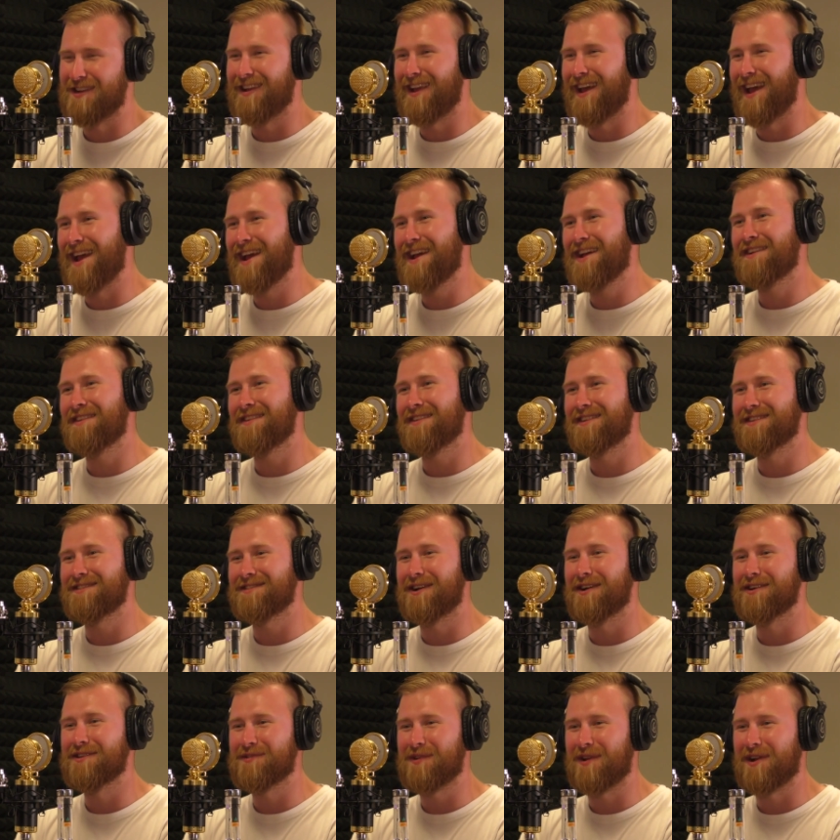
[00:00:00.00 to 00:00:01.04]
and it's
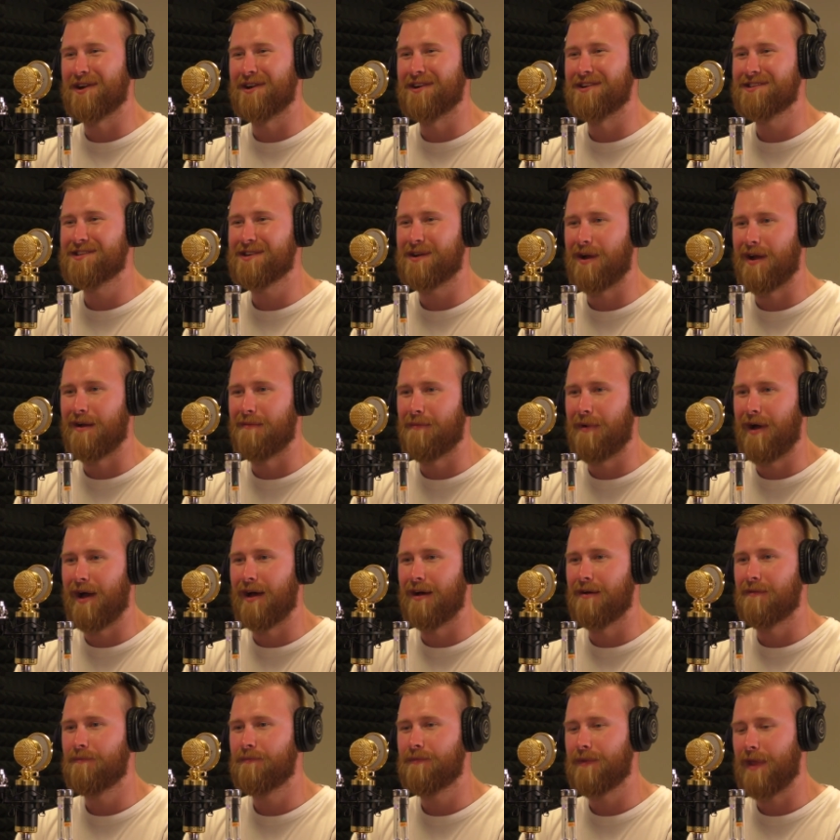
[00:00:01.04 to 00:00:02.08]
also on our Instagram
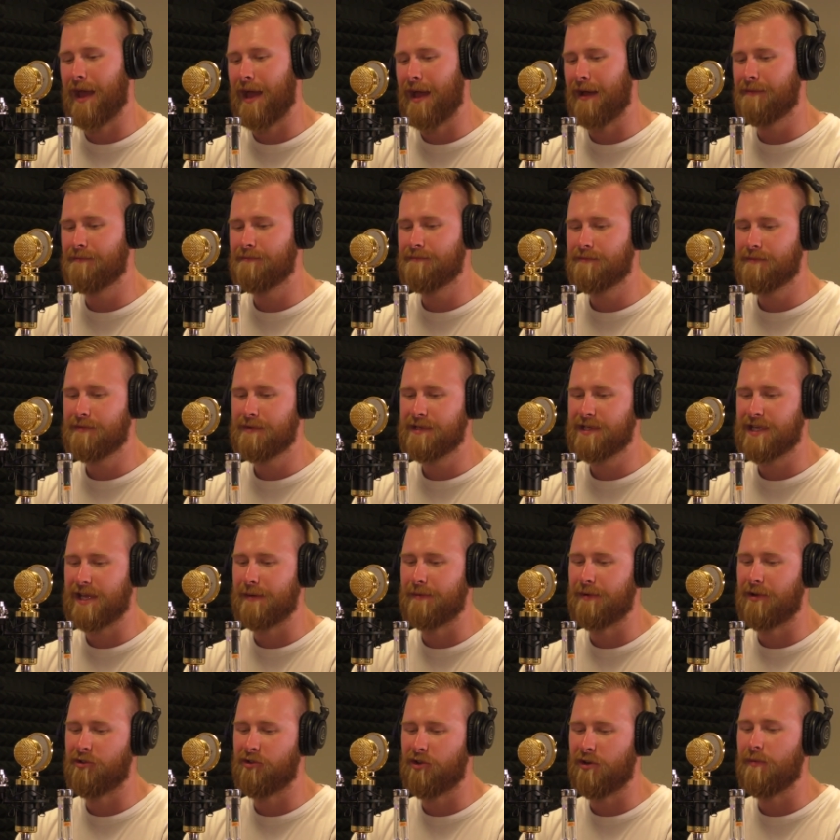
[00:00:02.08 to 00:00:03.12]
bio at
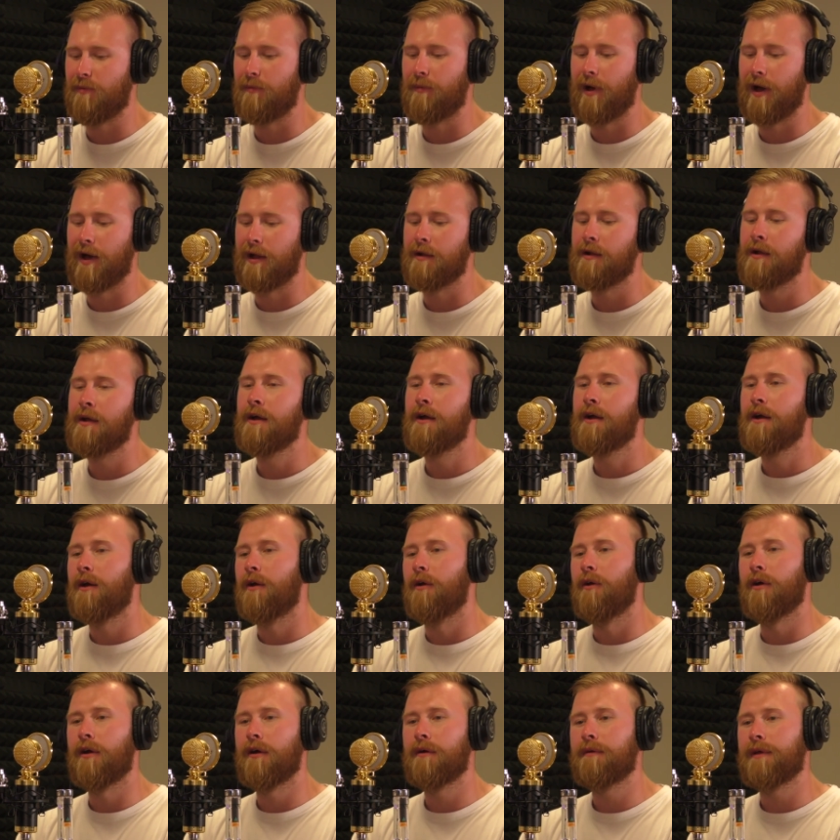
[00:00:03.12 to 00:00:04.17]
Scheming and Dreaming Pod
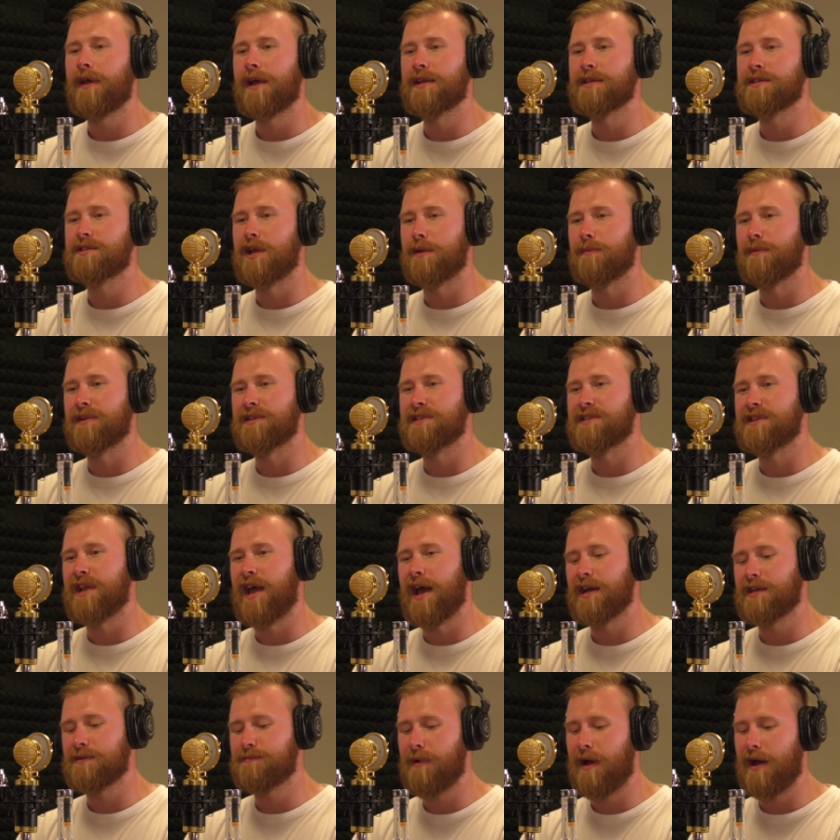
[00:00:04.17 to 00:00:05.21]
or hit us up at
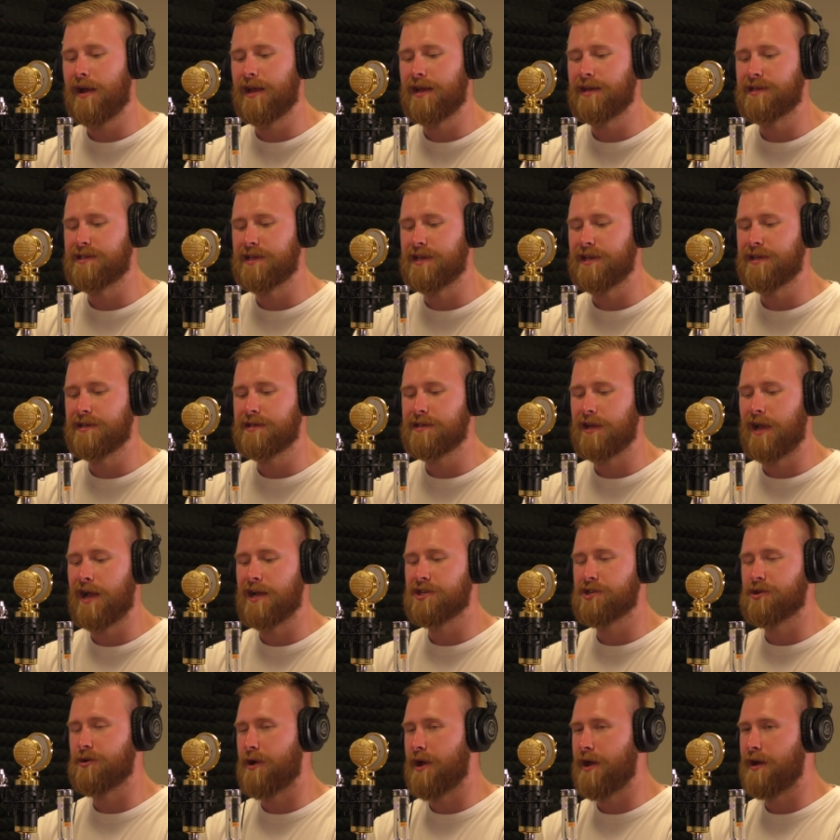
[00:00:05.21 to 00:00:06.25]
snacks.se slash
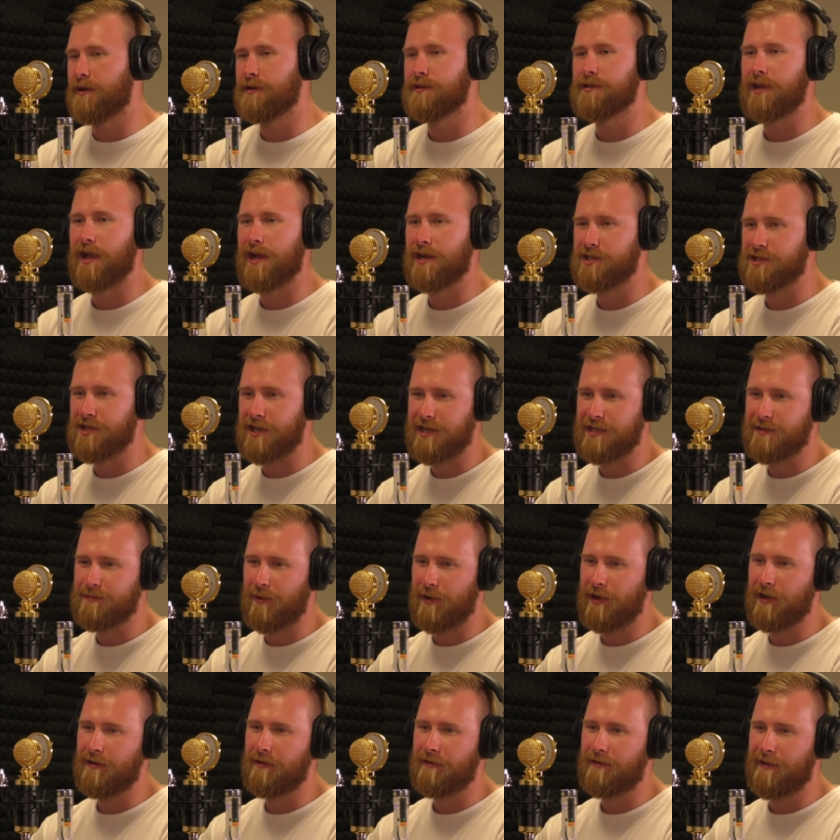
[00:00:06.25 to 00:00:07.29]
creator slash
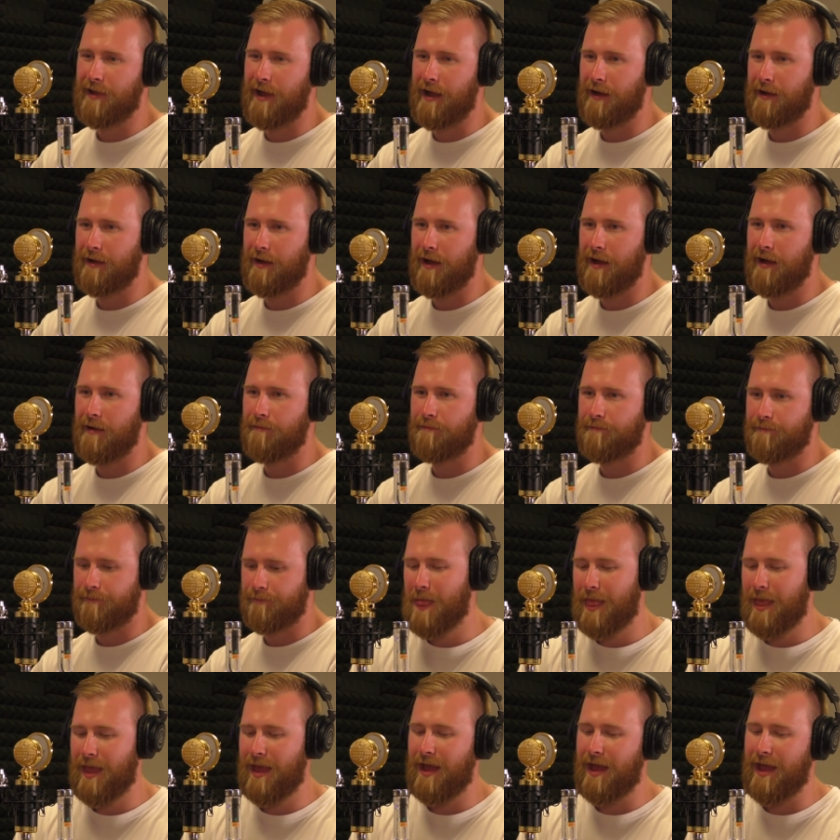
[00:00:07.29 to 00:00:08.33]
teespring.com.
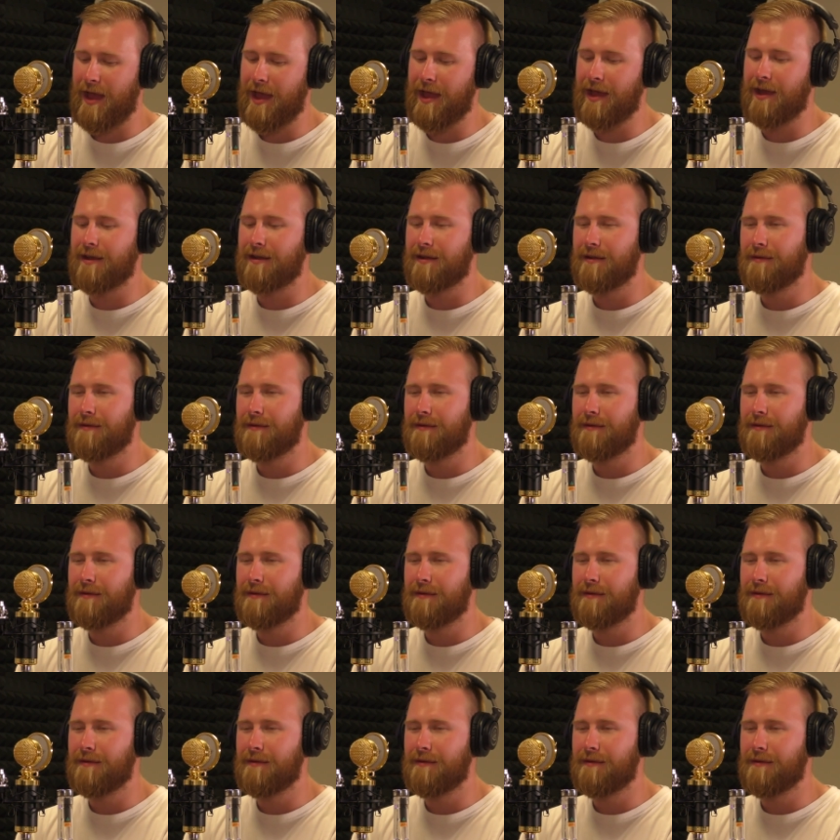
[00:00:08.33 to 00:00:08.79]
And